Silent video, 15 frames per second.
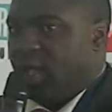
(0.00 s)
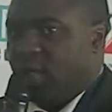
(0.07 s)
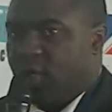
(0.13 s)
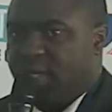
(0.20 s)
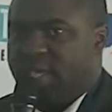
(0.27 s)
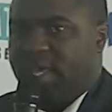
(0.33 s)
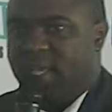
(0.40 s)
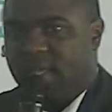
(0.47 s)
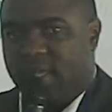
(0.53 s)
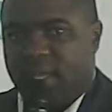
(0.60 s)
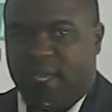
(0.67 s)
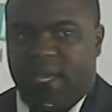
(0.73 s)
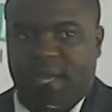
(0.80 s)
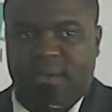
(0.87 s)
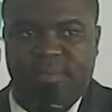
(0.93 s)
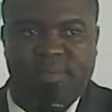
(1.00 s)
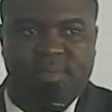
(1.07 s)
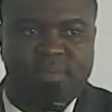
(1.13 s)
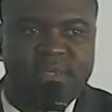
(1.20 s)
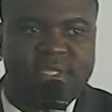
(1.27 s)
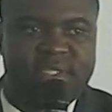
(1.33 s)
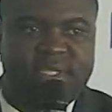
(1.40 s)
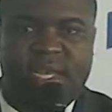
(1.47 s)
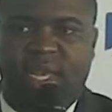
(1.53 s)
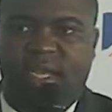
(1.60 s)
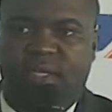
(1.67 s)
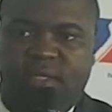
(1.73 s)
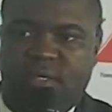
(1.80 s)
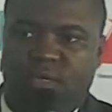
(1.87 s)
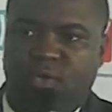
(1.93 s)
okay,
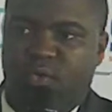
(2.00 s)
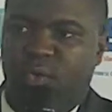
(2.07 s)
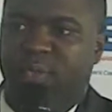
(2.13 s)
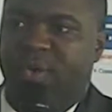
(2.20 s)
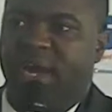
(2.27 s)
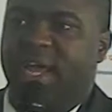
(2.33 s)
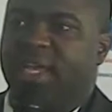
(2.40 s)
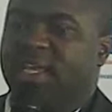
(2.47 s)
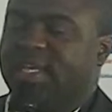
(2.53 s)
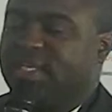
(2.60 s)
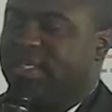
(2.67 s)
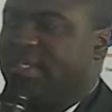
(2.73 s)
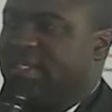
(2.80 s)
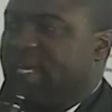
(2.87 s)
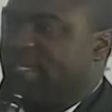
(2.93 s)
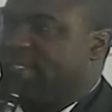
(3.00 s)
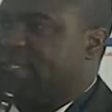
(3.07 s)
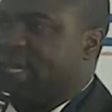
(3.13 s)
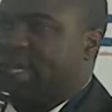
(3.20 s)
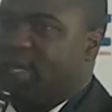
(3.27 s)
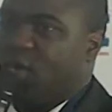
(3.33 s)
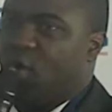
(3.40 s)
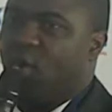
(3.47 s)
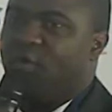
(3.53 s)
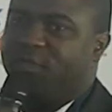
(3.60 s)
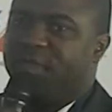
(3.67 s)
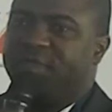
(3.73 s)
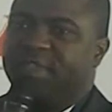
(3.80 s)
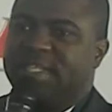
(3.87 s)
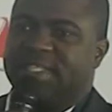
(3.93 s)
Mr. Kumbirai has just done a call
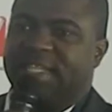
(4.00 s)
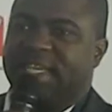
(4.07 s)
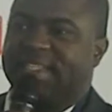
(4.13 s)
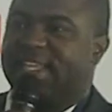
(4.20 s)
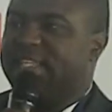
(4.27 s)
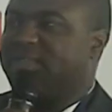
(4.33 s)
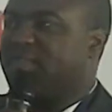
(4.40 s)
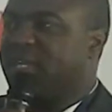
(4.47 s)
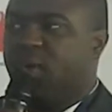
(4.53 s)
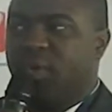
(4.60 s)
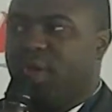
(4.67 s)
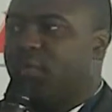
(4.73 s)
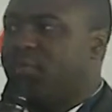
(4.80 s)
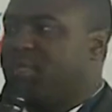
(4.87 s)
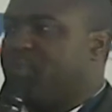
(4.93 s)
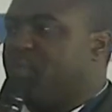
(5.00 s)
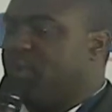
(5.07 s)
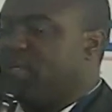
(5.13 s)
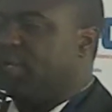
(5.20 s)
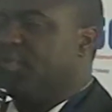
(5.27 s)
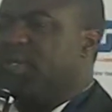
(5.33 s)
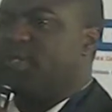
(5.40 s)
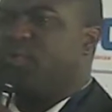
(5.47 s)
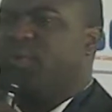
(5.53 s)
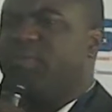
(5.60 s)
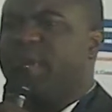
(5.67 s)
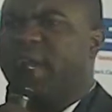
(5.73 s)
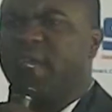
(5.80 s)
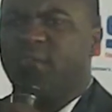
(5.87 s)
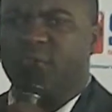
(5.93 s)
15 seconds. Then straight away you respond, Mr.
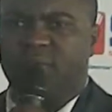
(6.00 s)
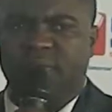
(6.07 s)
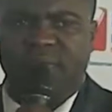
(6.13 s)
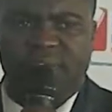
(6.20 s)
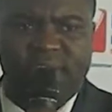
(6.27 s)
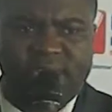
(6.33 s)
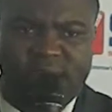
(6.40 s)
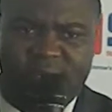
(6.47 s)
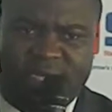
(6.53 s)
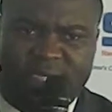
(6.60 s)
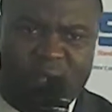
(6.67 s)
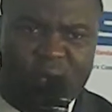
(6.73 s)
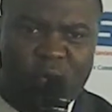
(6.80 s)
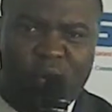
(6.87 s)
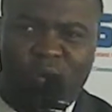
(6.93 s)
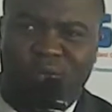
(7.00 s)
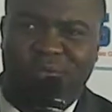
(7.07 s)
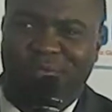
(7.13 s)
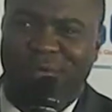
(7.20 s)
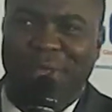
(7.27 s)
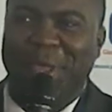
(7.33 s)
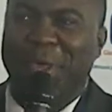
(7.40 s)
Kumbirai, you just made a call